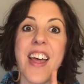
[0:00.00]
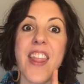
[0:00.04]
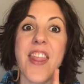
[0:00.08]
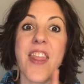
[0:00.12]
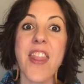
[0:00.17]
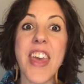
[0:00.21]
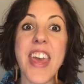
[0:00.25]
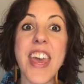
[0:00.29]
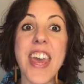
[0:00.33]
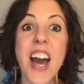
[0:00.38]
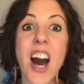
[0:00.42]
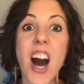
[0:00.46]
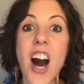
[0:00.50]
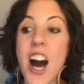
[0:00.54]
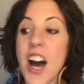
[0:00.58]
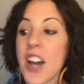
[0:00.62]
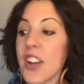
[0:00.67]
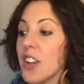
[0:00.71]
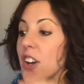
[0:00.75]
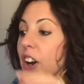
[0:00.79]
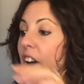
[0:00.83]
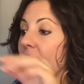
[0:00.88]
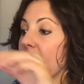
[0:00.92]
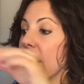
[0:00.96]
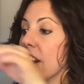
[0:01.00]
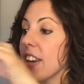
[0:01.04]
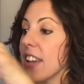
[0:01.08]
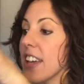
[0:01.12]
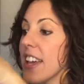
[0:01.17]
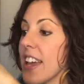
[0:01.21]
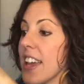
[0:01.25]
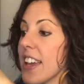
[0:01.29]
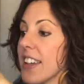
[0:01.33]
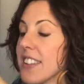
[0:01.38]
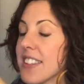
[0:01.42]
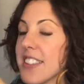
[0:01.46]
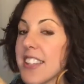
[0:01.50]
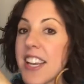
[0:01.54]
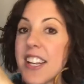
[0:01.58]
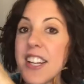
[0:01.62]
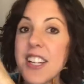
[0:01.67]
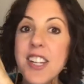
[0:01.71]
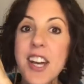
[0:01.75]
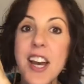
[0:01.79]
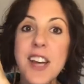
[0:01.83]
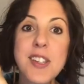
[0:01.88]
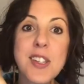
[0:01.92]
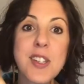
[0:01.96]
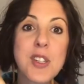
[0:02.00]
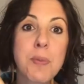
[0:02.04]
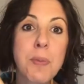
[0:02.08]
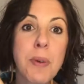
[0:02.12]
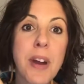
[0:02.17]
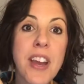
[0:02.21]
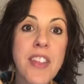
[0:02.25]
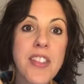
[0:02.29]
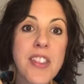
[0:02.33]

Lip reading: The On Guard hand sanitizing spray.